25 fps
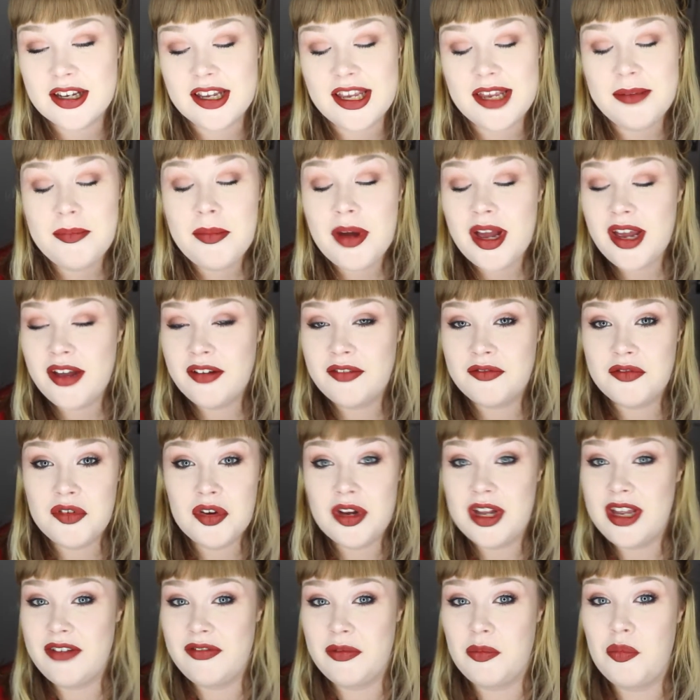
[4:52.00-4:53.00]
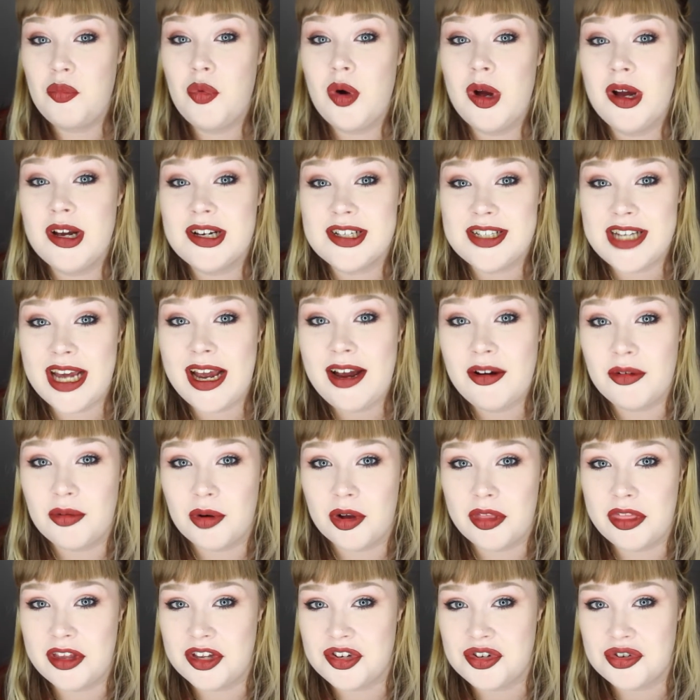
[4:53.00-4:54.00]
he might have not even worked
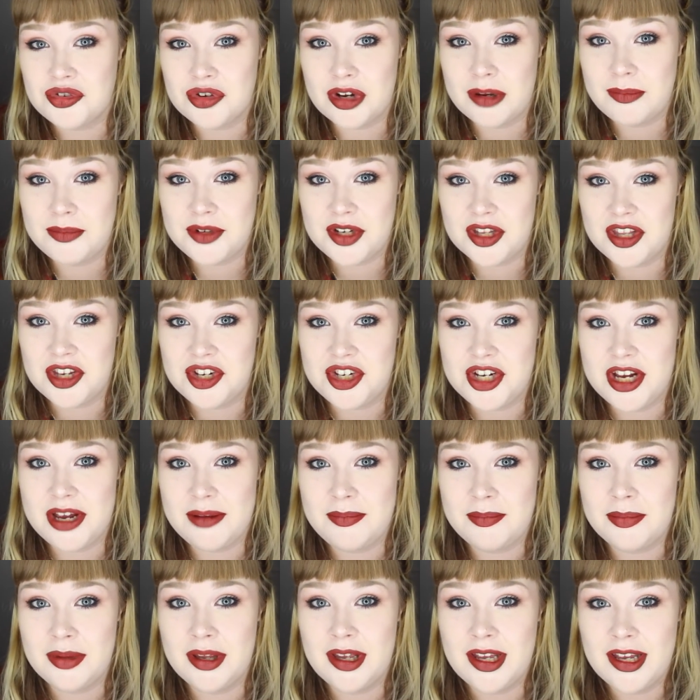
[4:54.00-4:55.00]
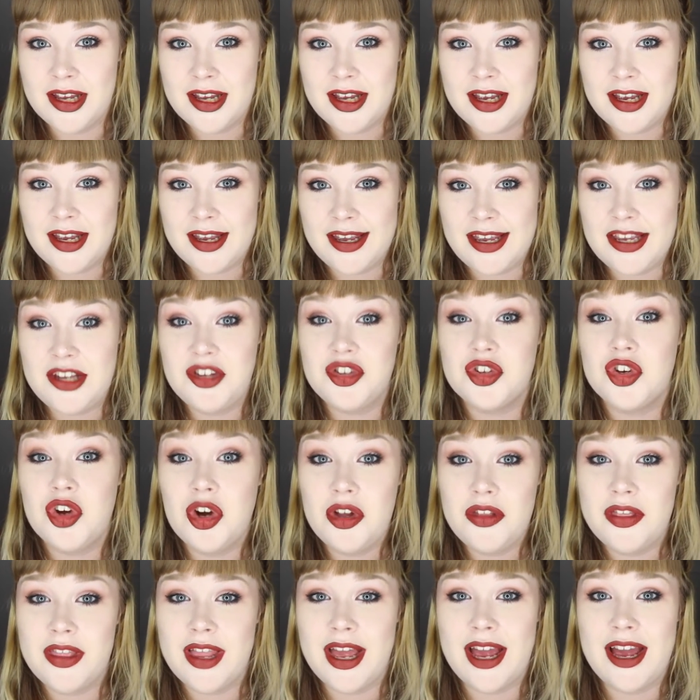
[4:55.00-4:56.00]
out on this trip to the gym. He's
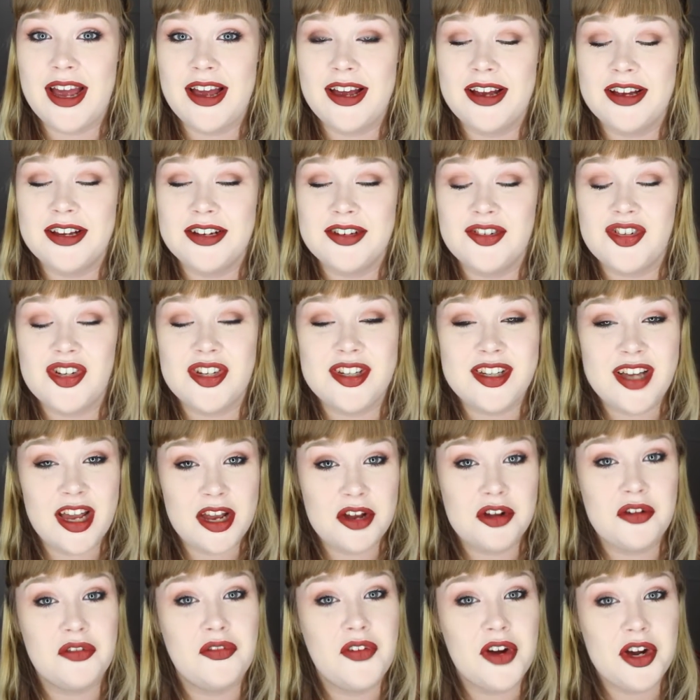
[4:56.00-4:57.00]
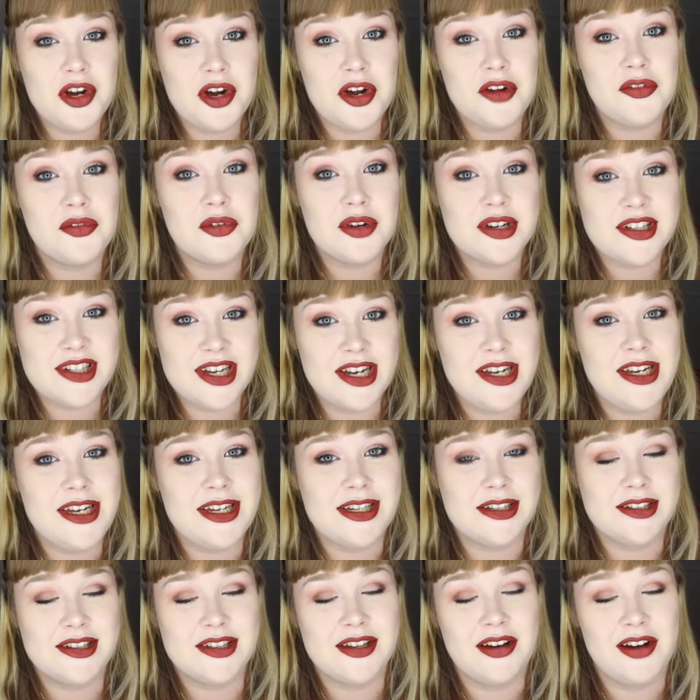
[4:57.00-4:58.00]
gone there to take a photo for a
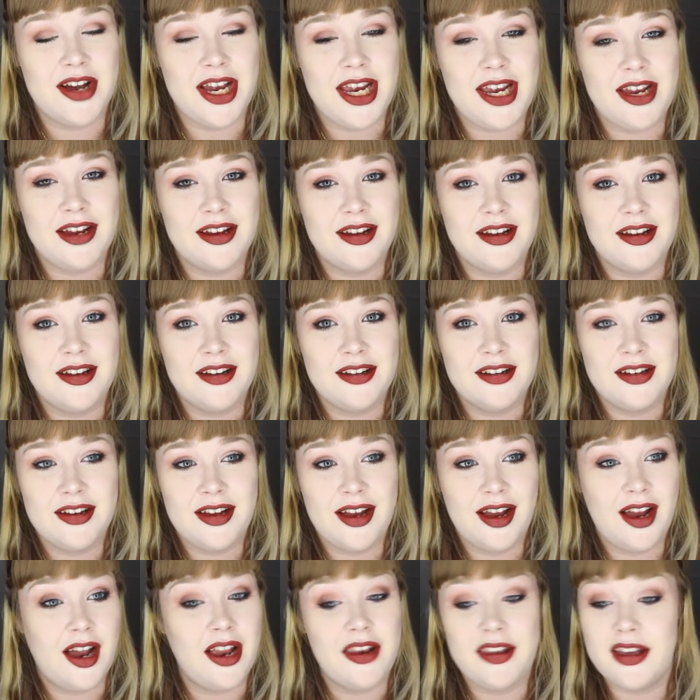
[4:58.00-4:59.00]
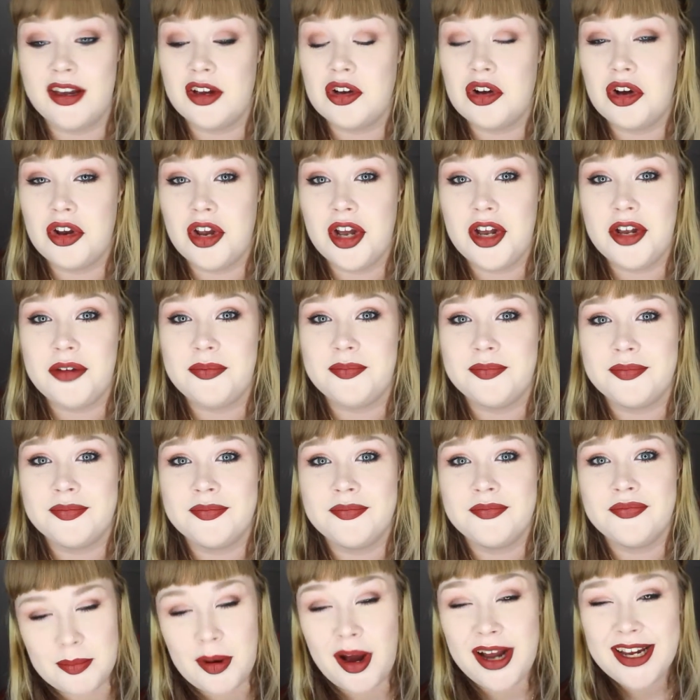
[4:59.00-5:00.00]
dating site and then gone home.
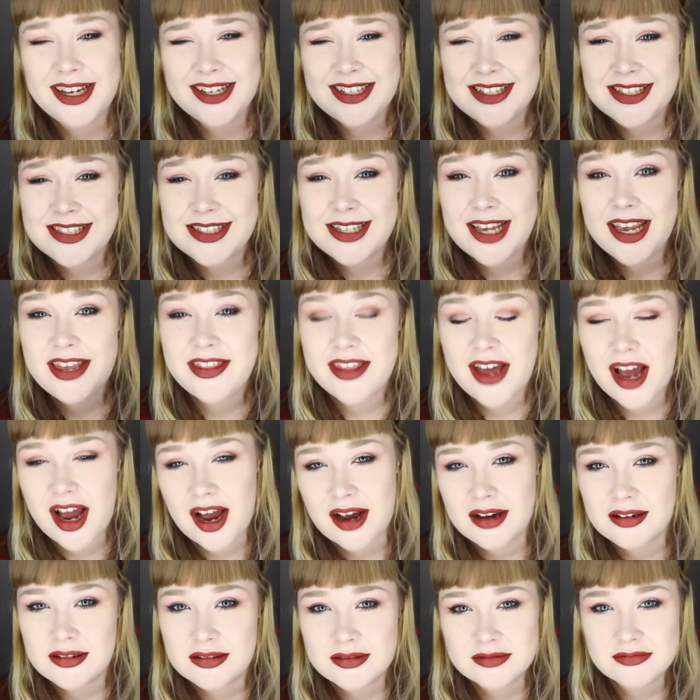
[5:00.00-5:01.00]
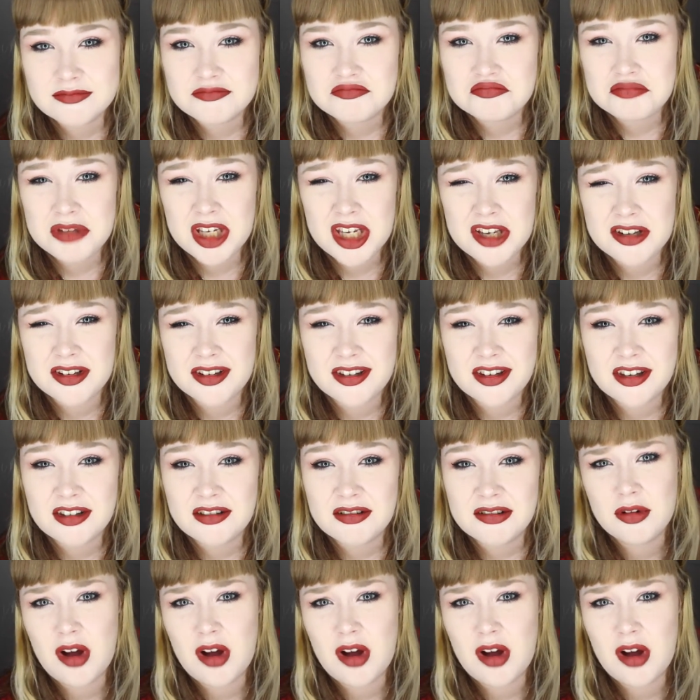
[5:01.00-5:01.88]
But I can say that because